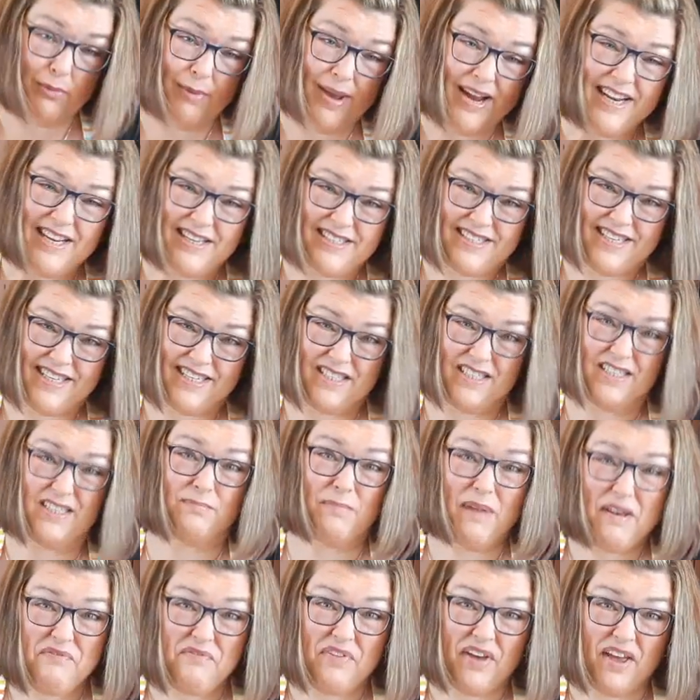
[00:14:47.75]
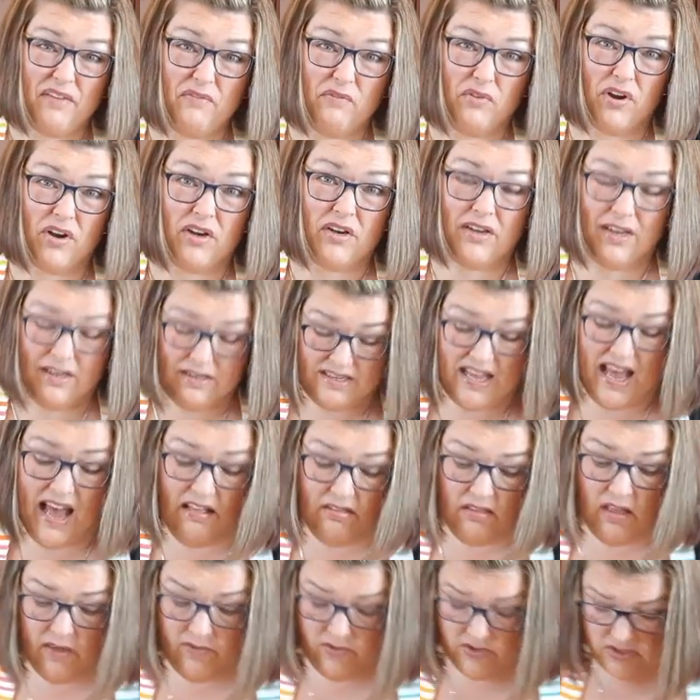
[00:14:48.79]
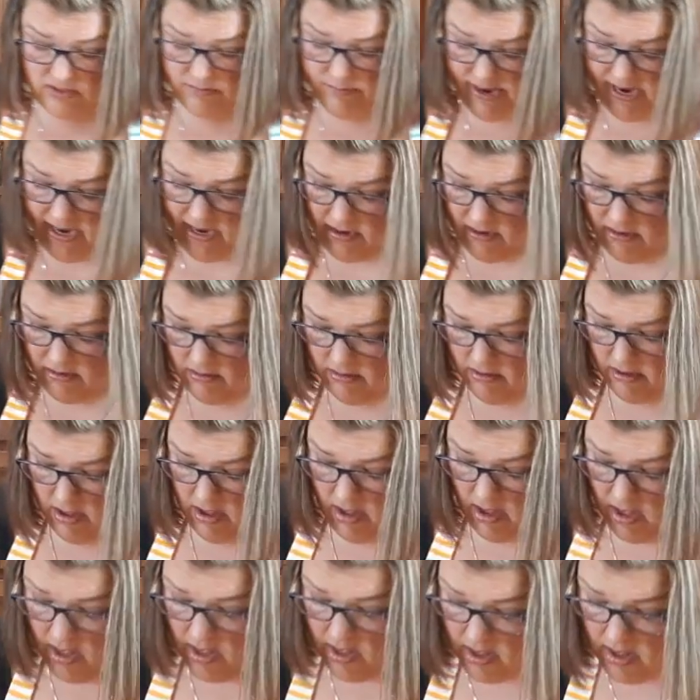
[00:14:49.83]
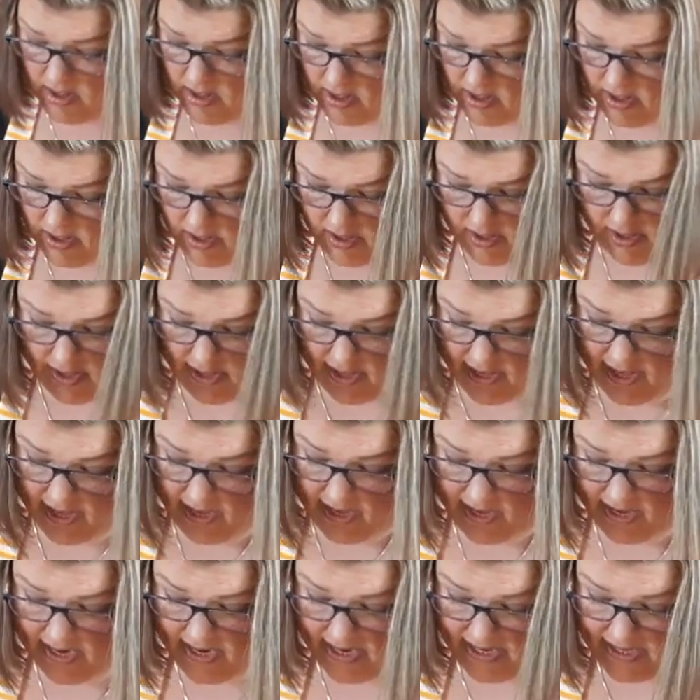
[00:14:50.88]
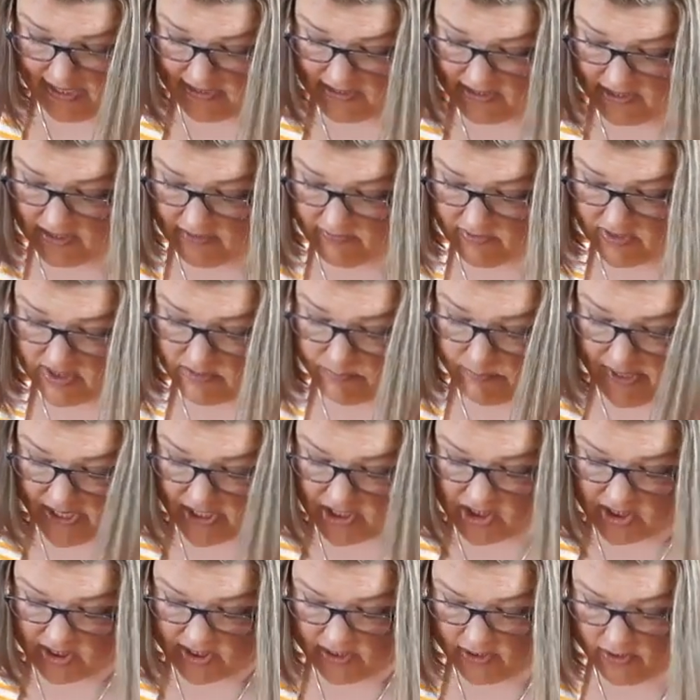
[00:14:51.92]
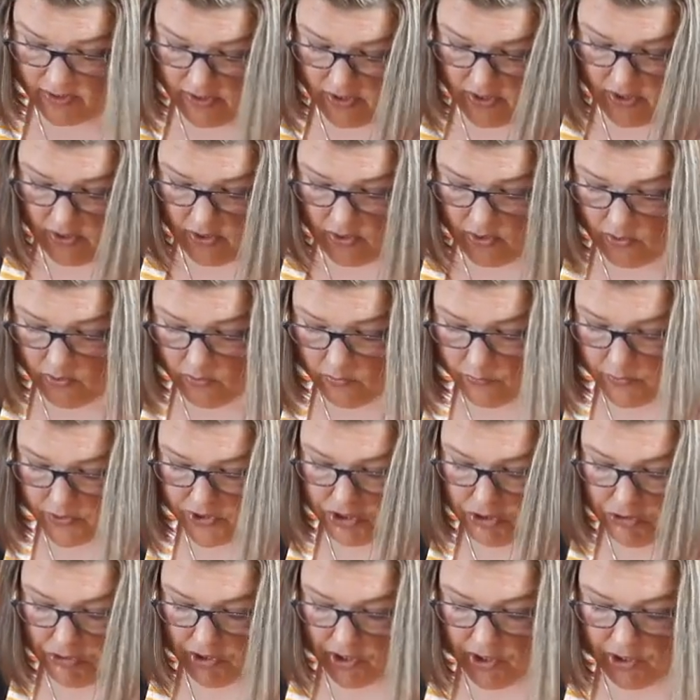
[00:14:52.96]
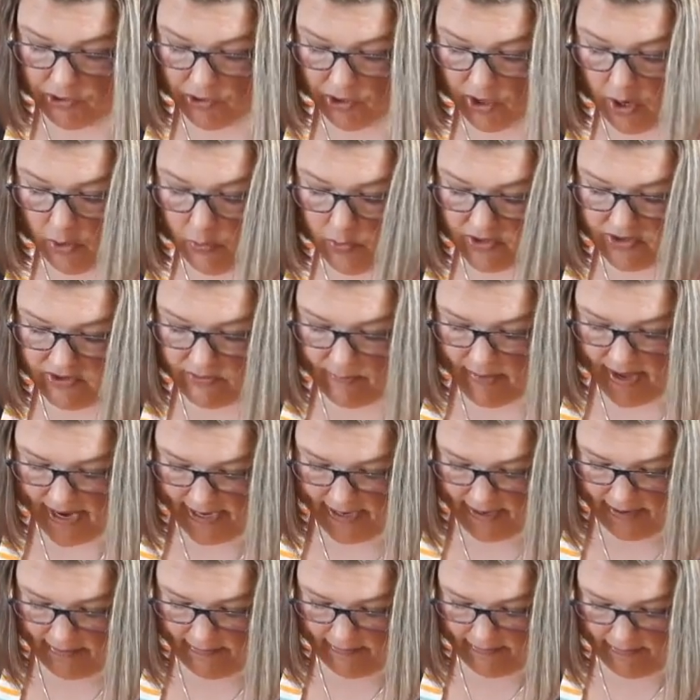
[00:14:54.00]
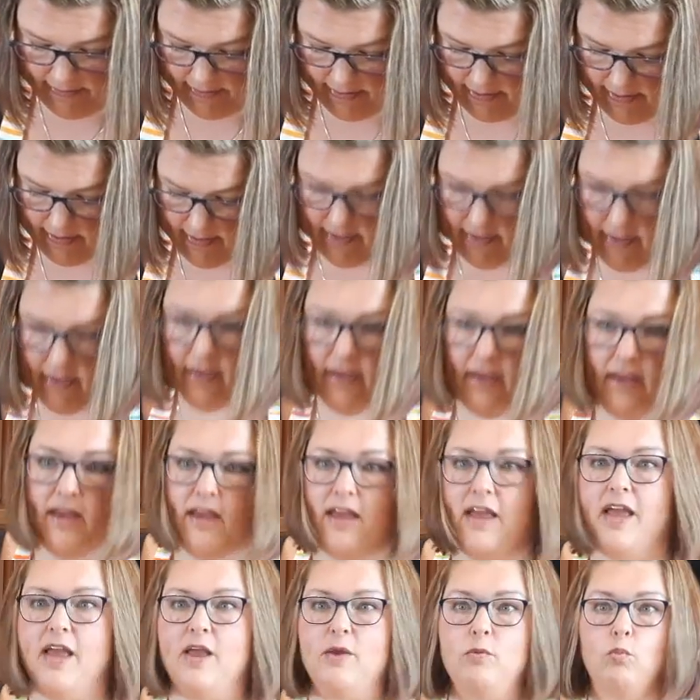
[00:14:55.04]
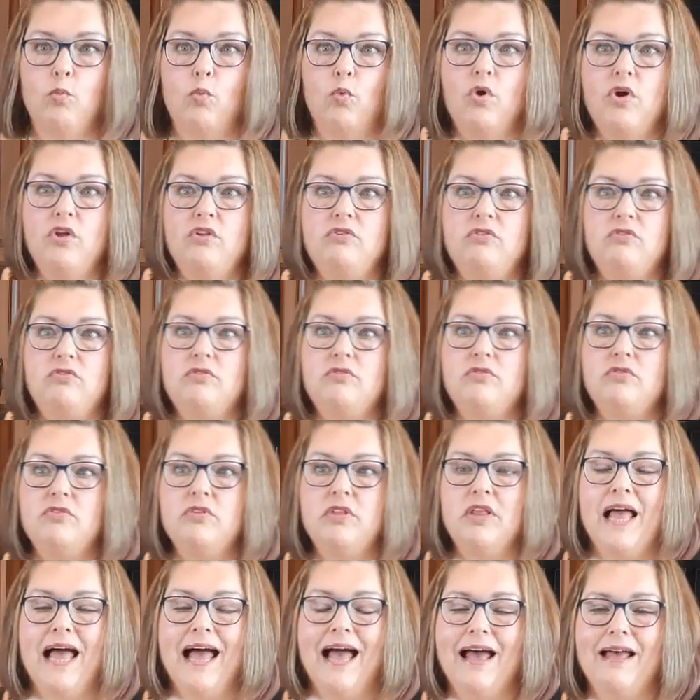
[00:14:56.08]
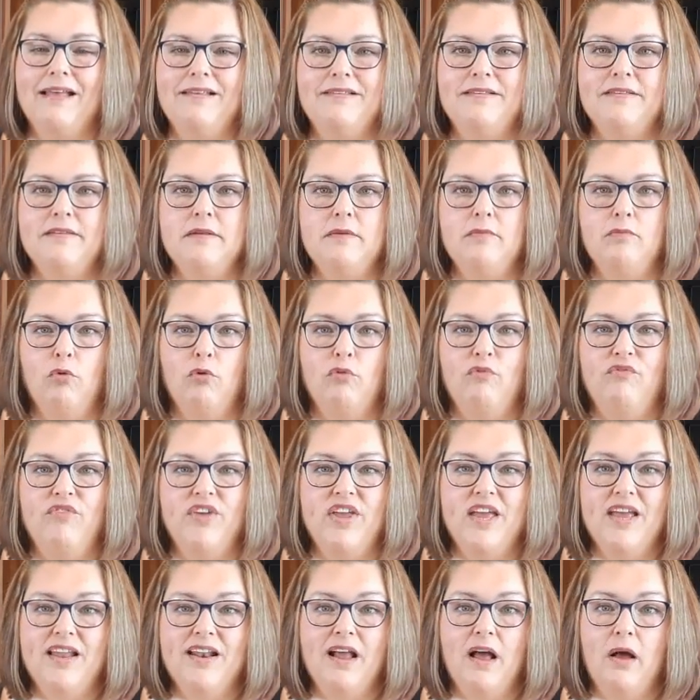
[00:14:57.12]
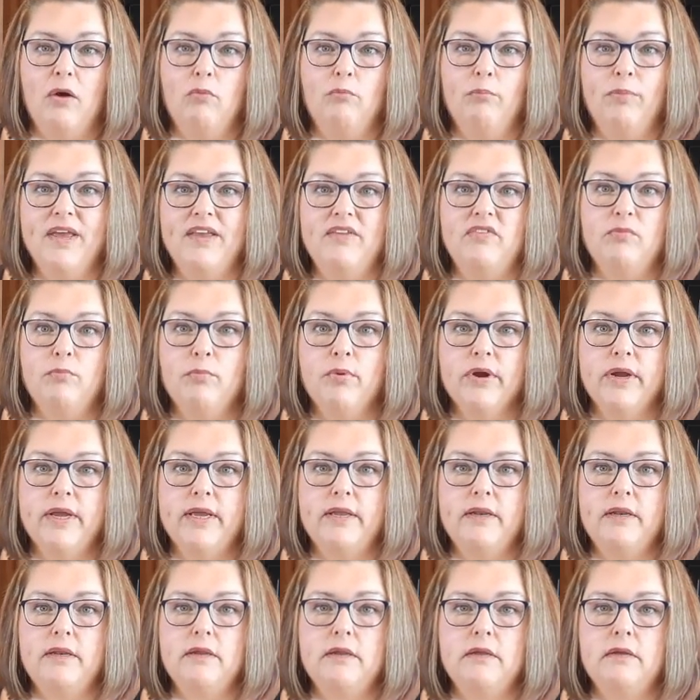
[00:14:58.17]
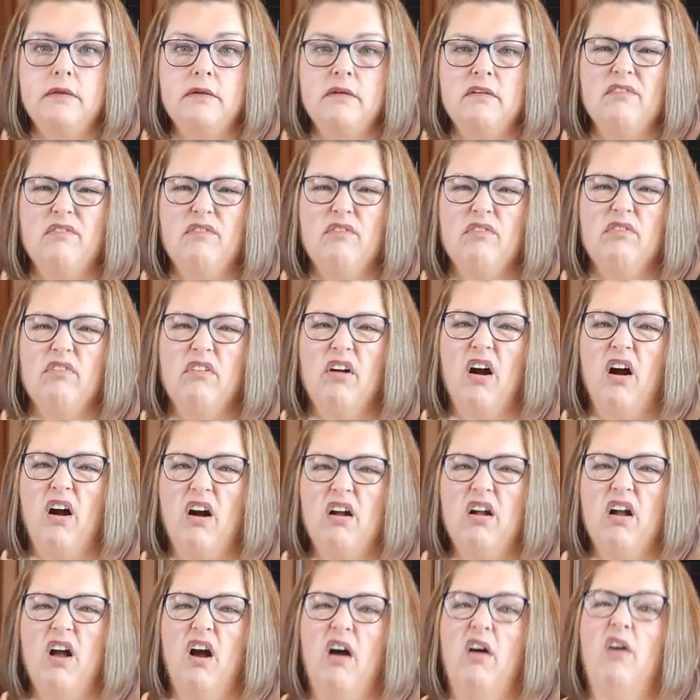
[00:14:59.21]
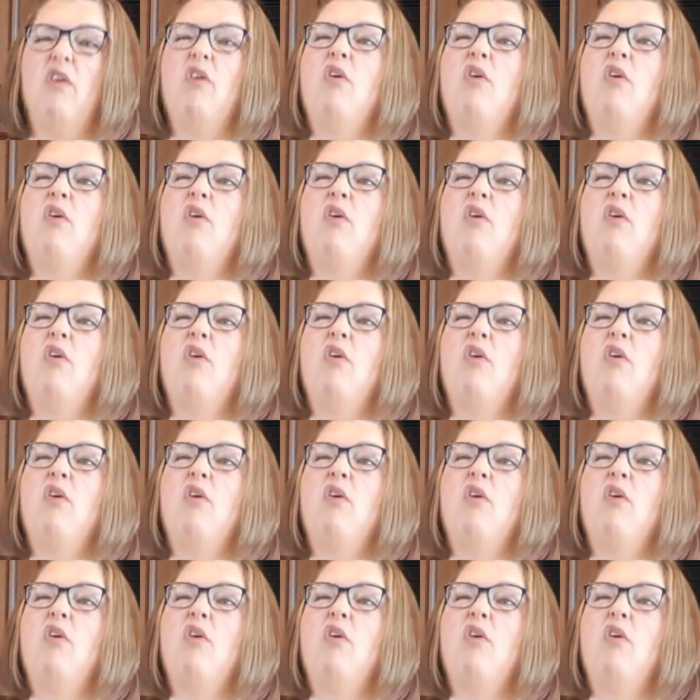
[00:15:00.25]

season's my favorite because I love a tomato. And I love especially when you can grow a tomato and one slice will fit on a piece of bread. Rock on.